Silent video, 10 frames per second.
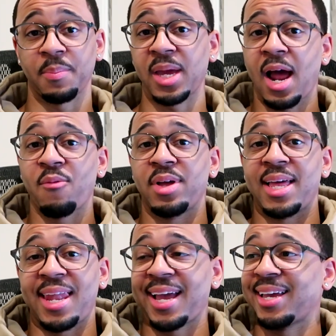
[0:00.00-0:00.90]
I mean, I
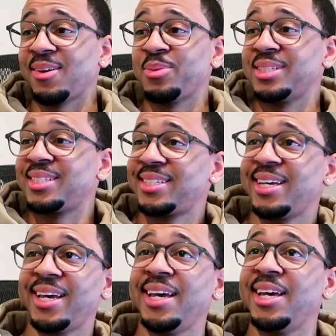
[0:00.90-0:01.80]
like it was
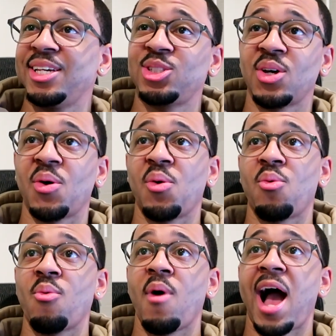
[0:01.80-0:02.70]

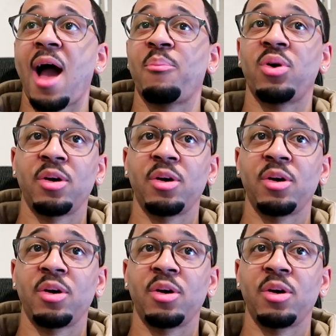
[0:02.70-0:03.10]
so I